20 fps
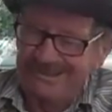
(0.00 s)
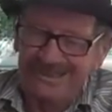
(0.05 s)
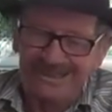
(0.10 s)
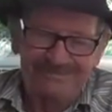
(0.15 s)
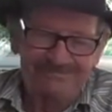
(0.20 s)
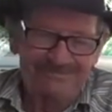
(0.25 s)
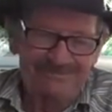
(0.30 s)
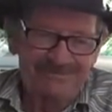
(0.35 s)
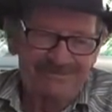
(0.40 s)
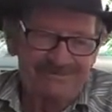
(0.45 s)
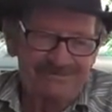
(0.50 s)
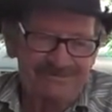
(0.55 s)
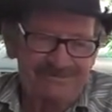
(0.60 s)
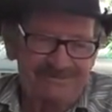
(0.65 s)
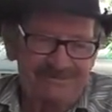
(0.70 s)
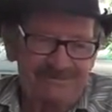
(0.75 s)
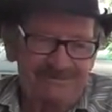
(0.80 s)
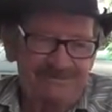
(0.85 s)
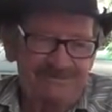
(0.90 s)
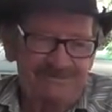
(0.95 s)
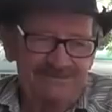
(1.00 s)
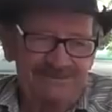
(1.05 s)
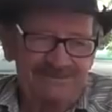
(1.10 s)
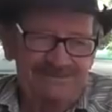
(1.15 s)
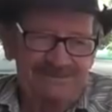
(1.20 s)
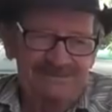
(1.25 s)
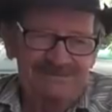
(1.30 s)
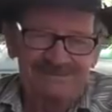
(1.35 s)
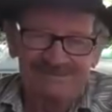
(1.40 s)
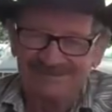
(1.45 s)
it ain't very good.
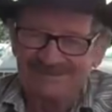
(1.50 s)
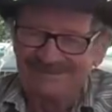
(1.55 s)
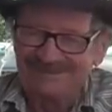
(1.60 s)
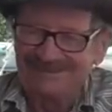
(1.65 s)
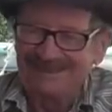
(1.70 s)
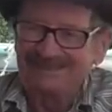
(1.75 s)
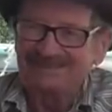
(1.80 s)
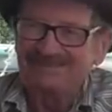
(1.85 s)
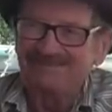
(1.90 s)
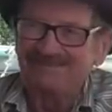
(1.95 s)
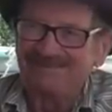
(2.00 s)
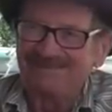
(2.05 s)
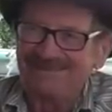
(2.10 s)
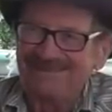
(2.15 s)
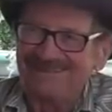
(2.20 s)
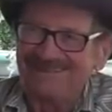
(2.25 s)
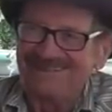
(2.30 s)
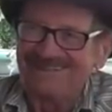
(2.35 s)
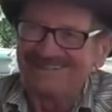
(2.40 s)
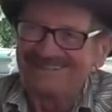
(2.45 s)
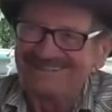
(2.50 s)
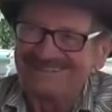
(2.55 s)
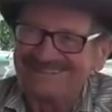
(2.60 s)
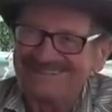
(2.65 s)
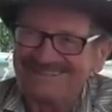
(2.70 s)
it's just, that's the way it is.